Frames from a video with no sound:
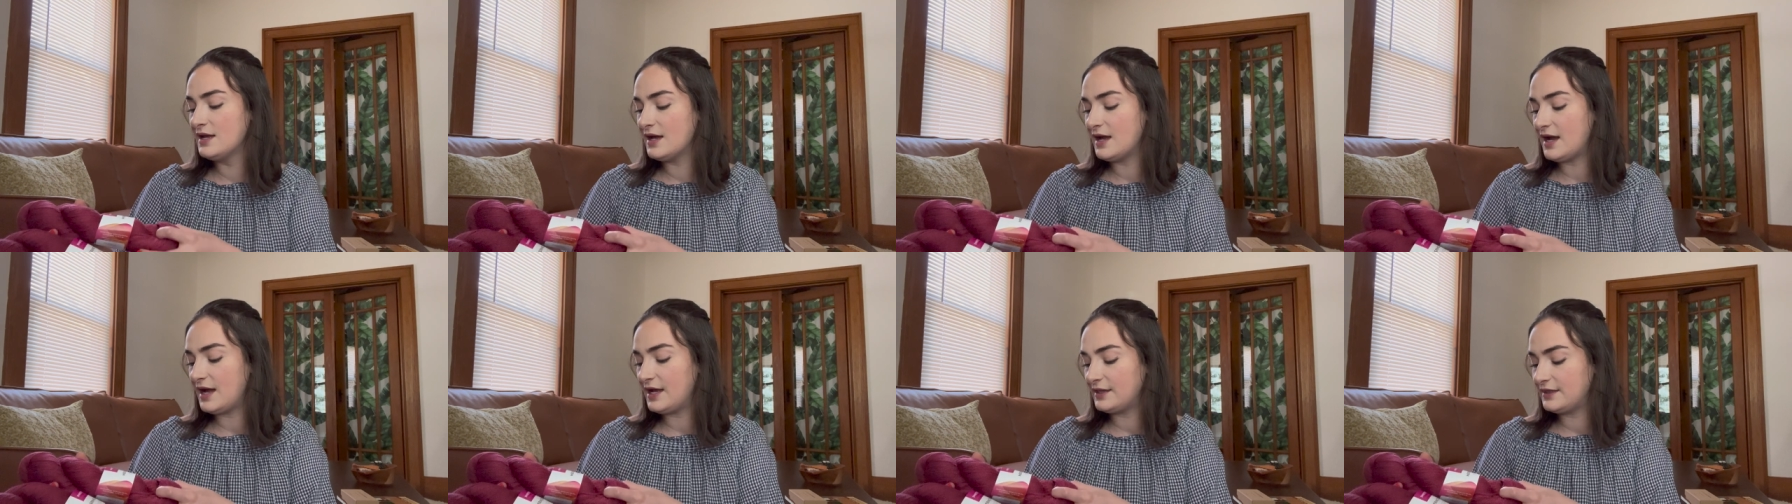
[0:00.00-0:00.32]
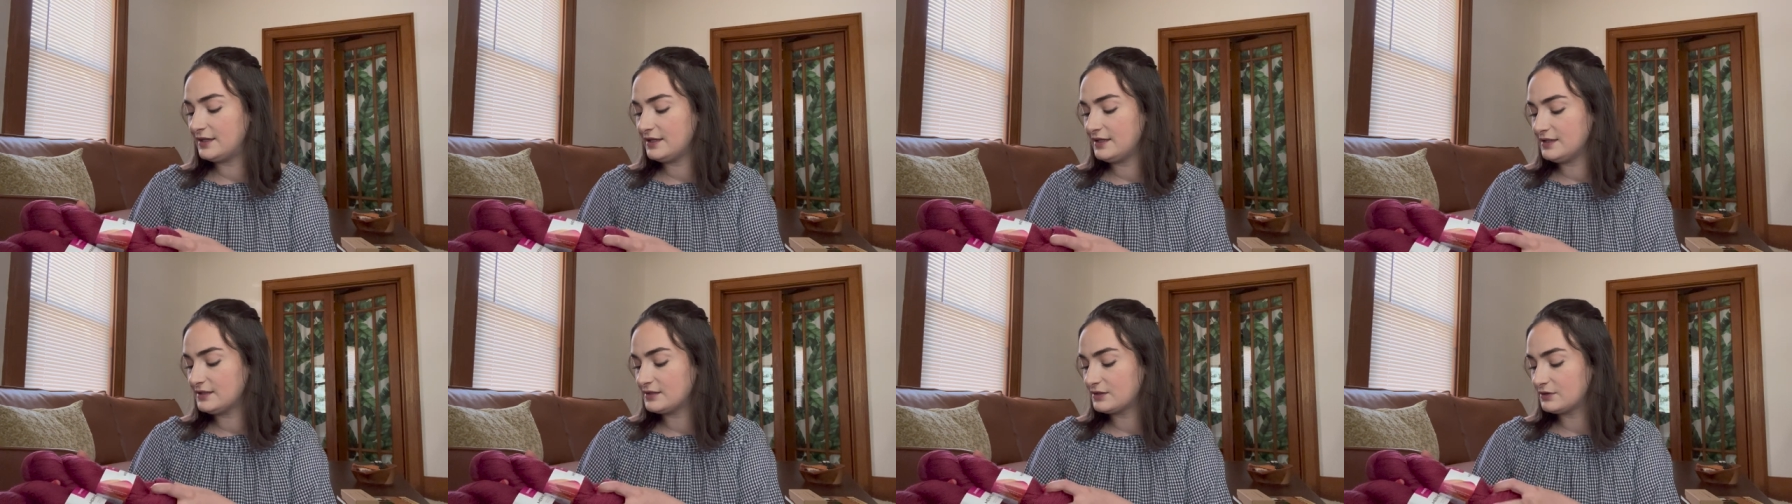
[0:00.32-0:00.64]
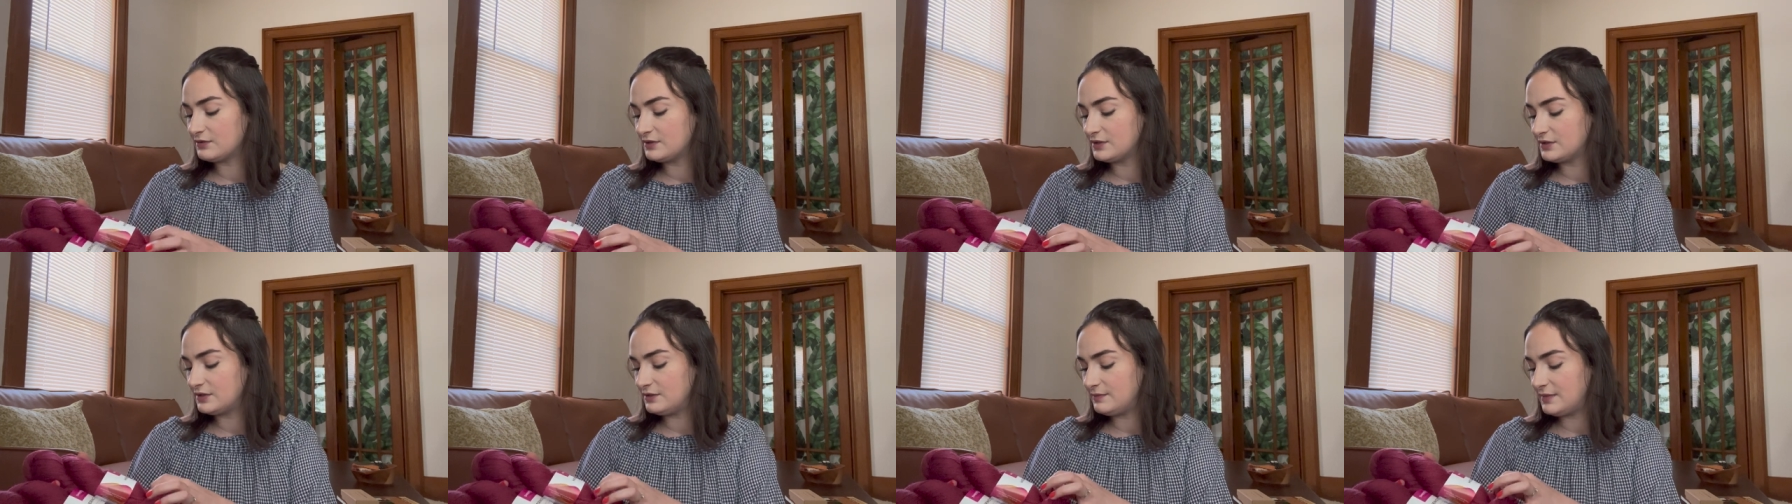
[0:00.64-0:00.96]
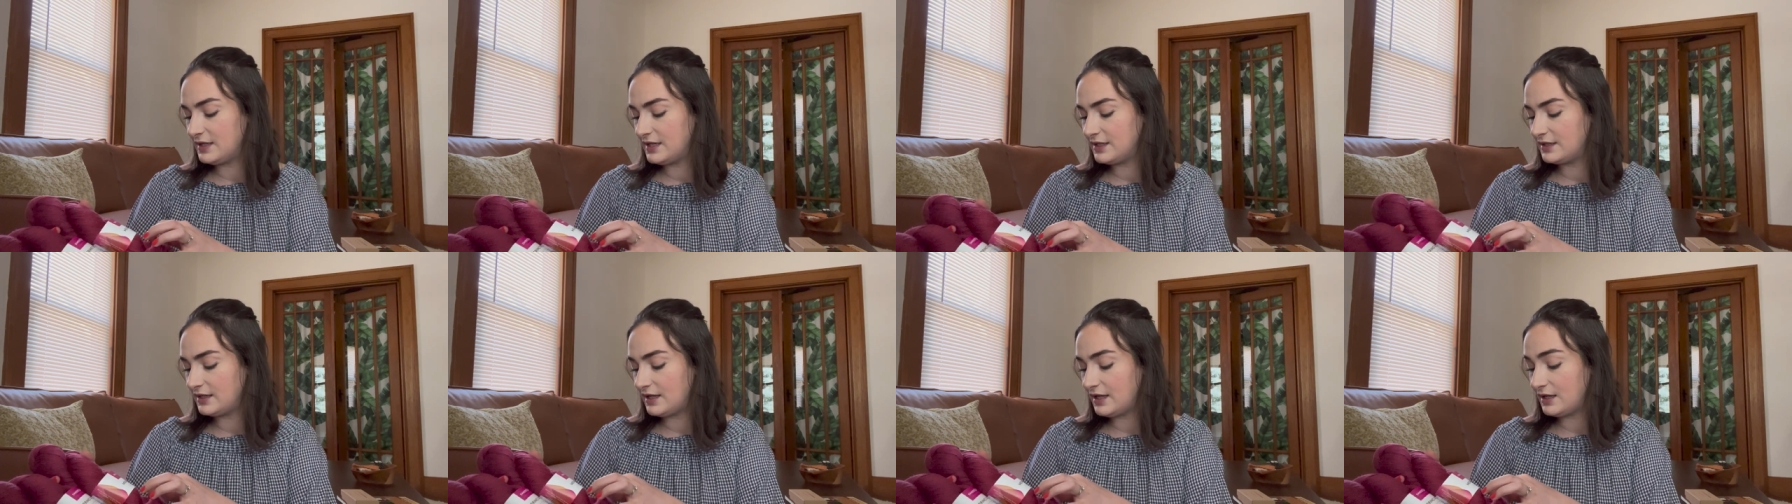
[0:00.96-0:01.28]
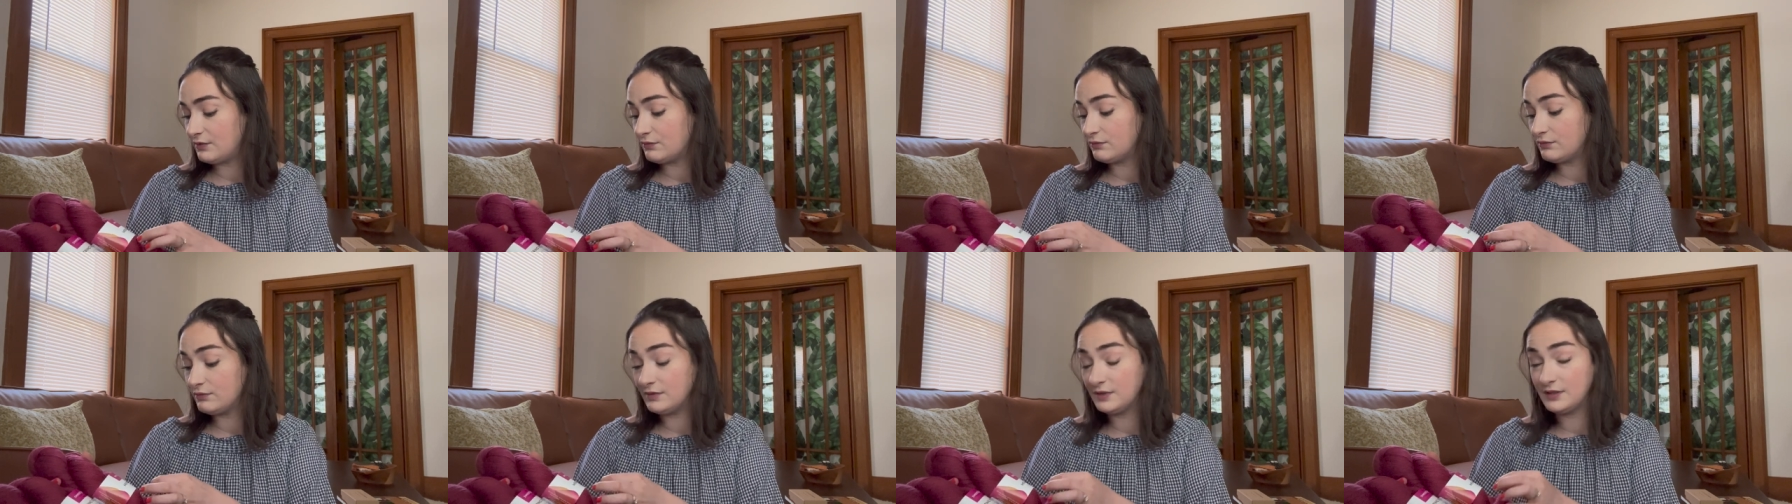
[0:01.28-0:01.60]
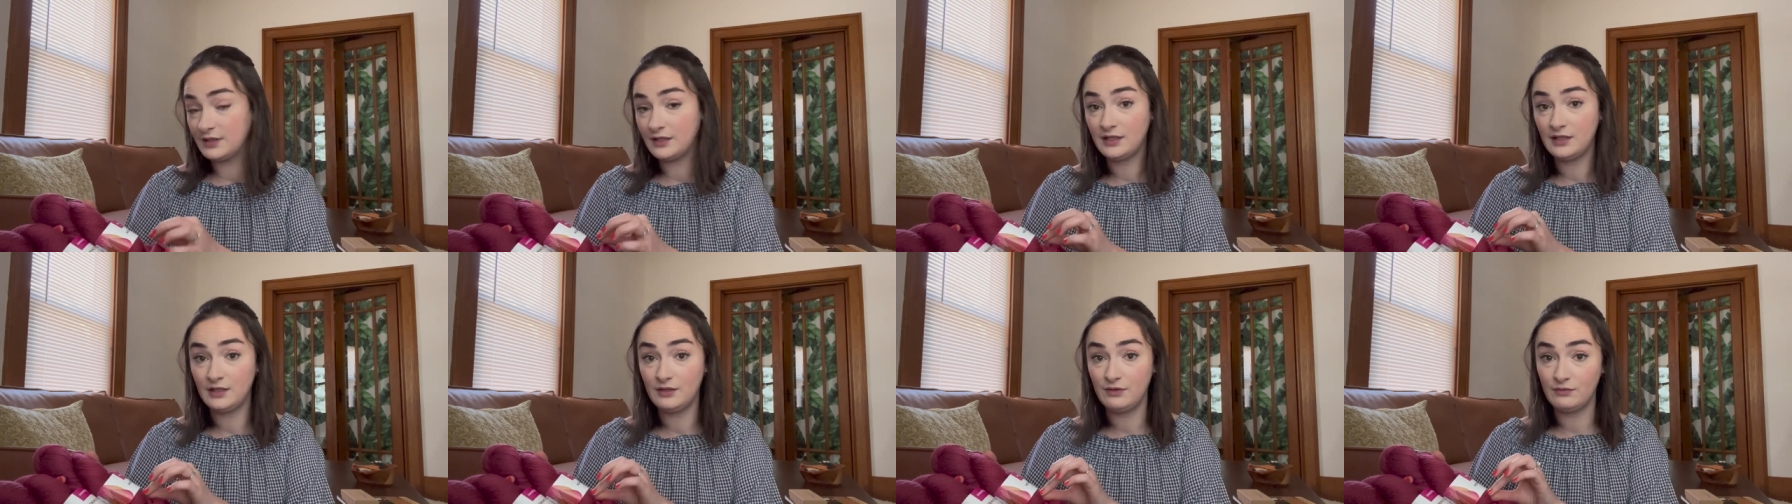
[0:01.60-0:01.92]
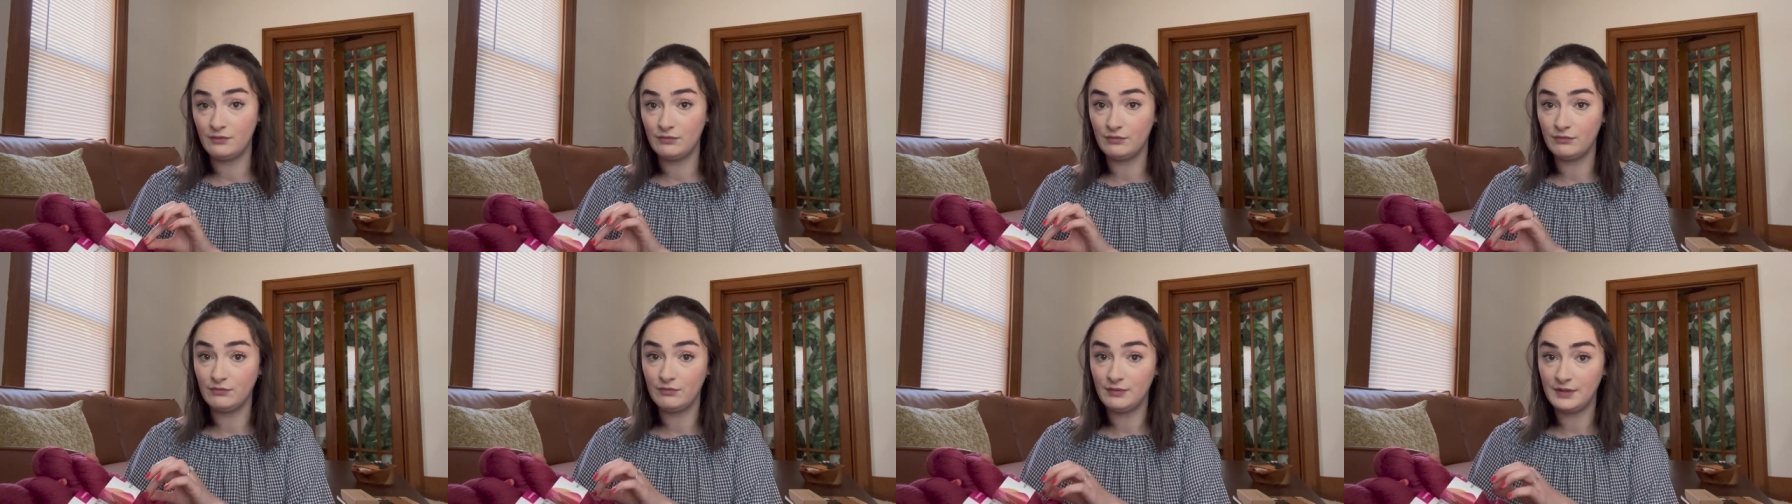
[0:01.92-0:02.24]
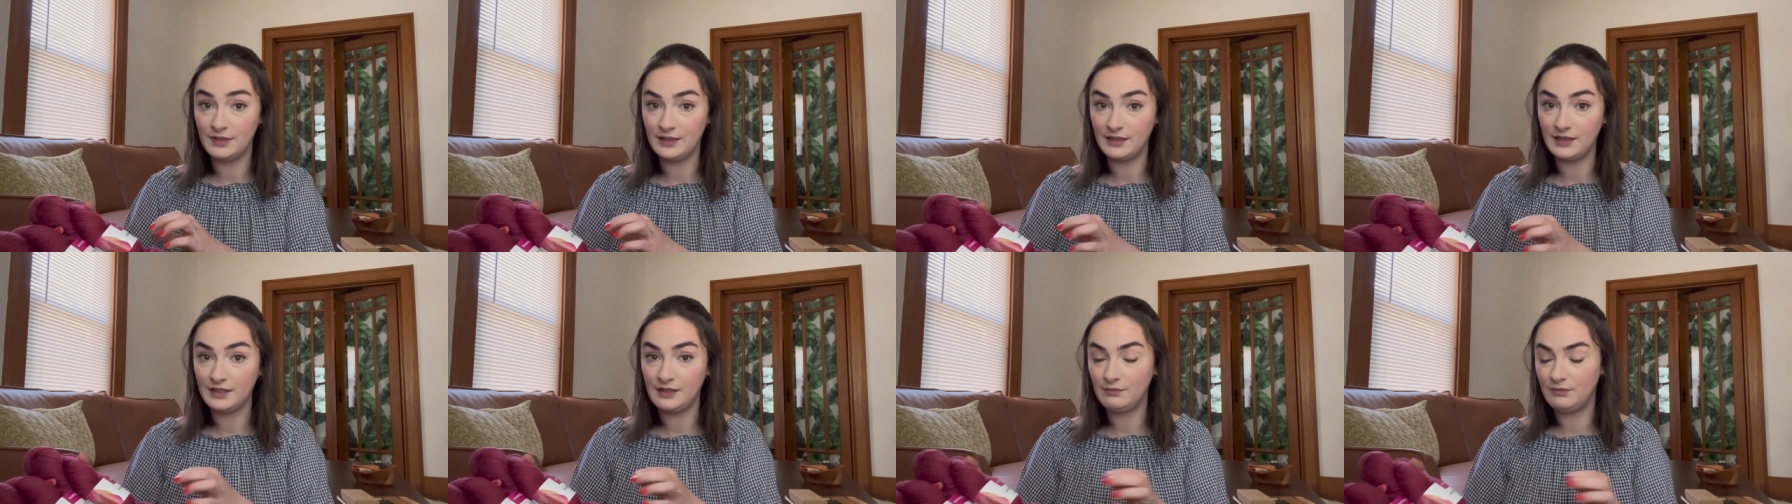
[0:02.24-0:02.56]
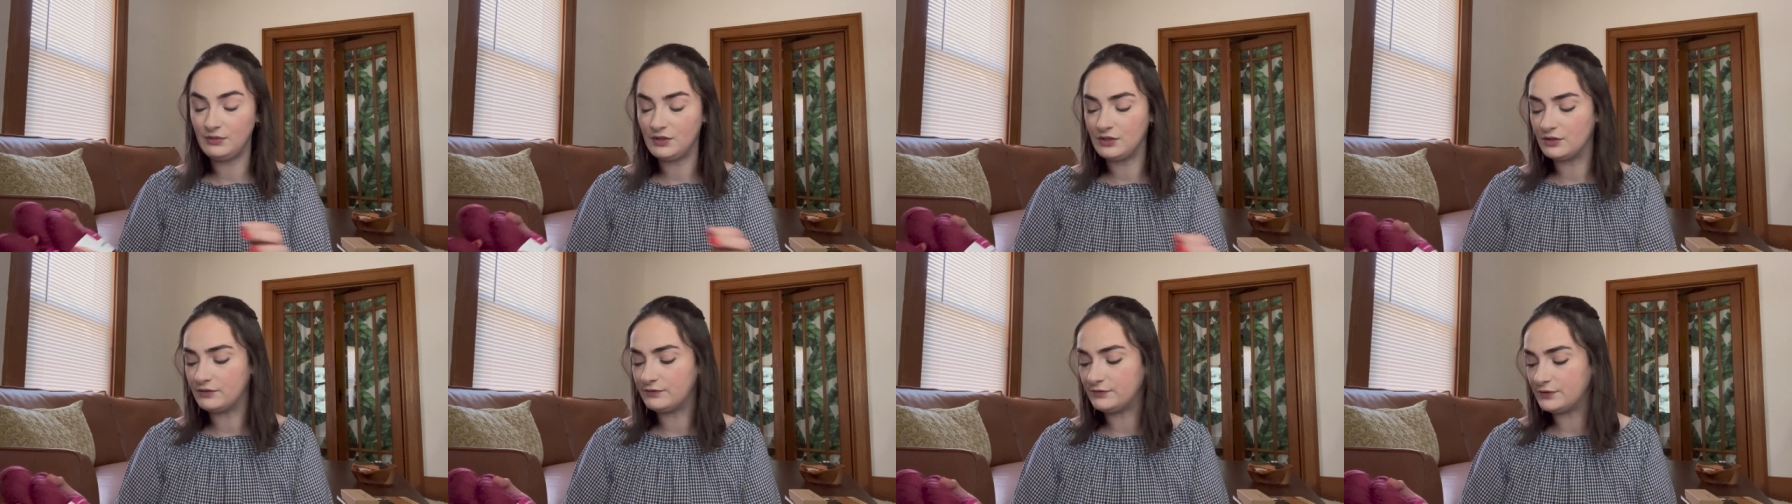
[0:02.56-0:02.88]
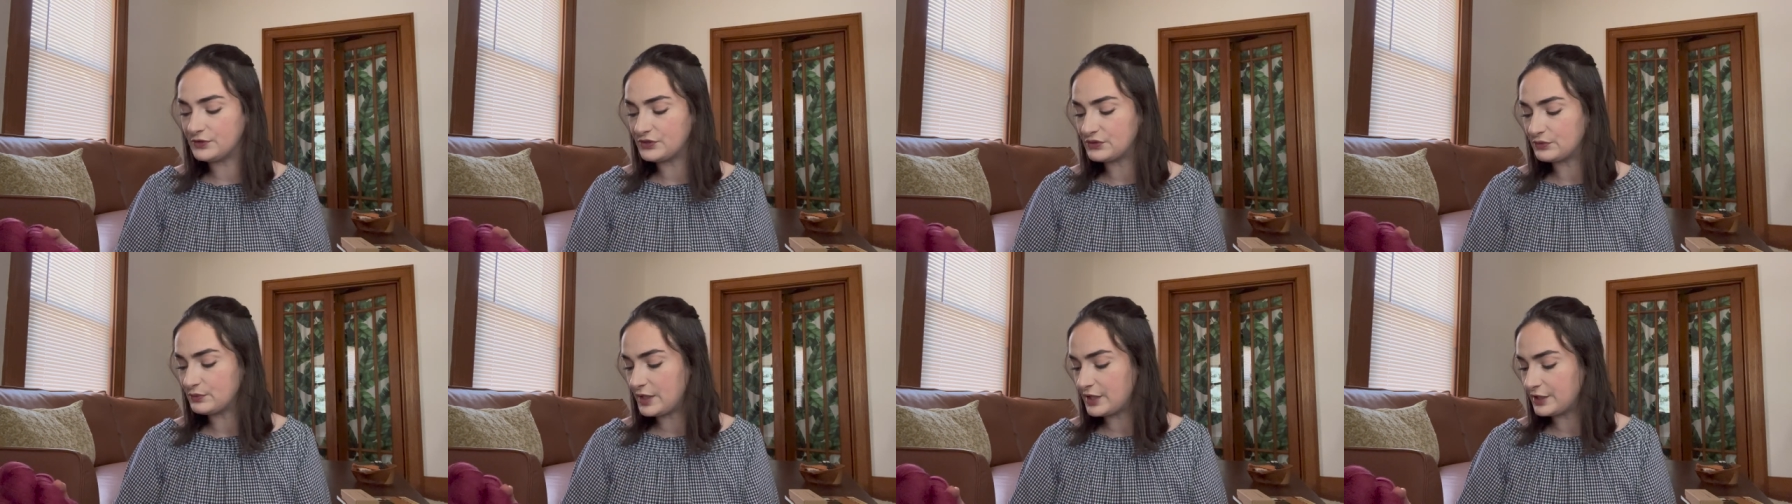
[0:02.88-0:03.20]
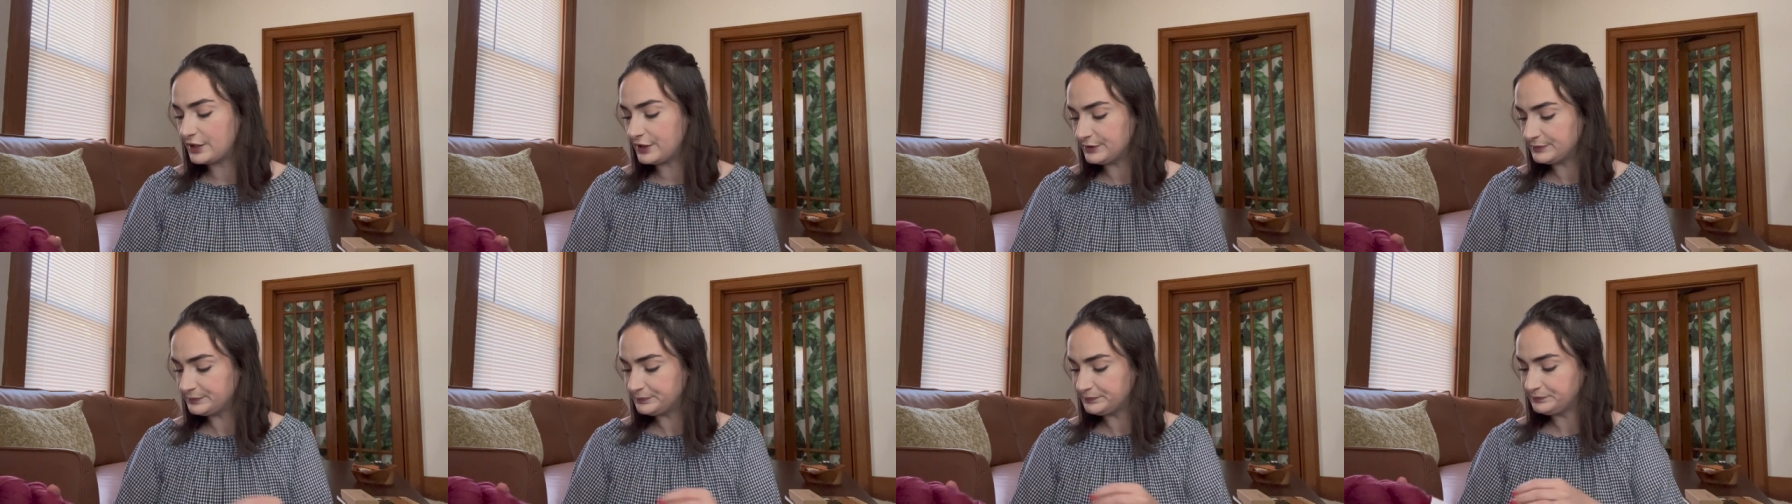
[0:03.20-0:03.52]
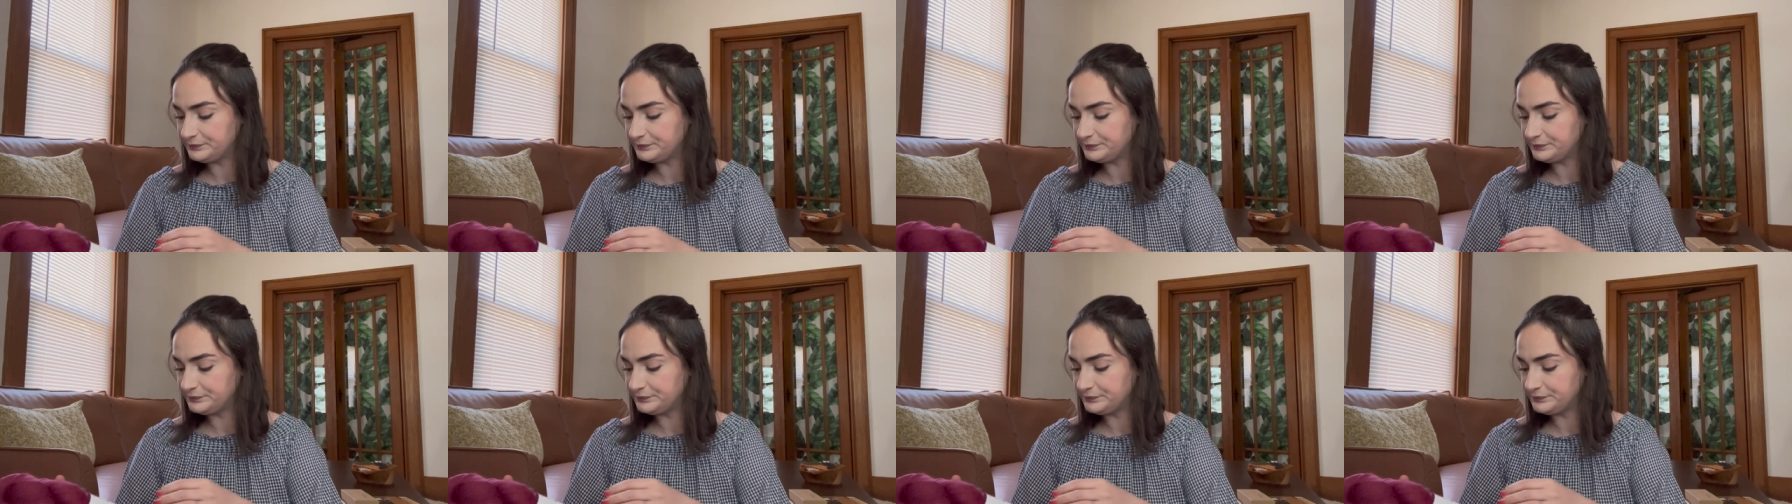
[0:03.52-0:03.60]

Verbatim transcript: I think it's going to make a really, really beautiful sweater.